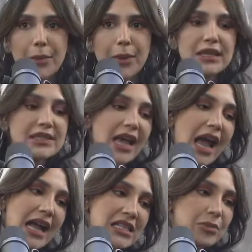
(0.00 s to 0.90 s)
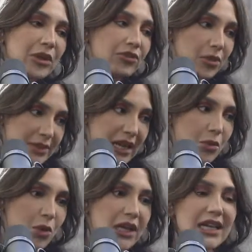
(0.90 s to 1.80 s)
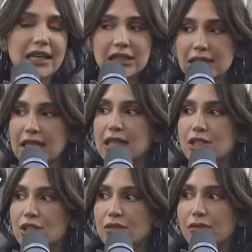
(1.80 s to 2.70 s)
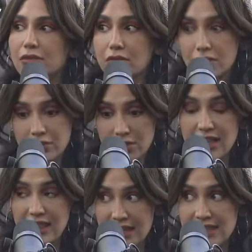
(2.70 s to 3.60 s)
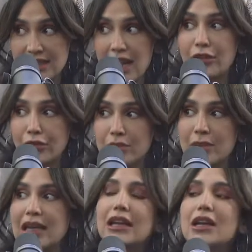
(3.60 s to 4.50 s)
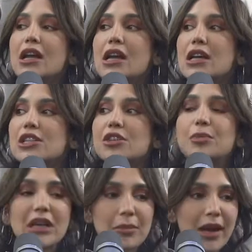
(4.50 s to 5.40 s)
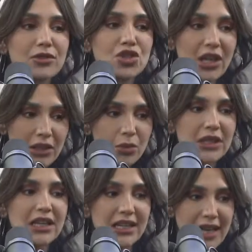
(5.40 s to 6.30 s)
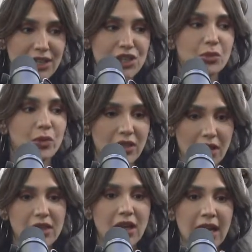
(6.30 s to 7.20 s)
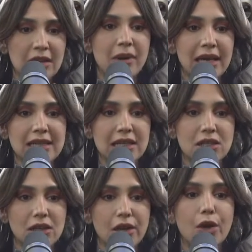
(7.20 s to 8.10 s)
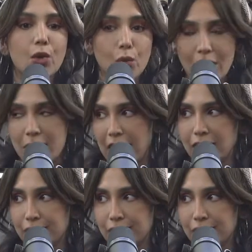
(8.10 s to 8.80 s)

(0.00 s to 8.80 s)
Because it has been from day one, and it continues to this day for me to be about genuine connection with other like-minded women,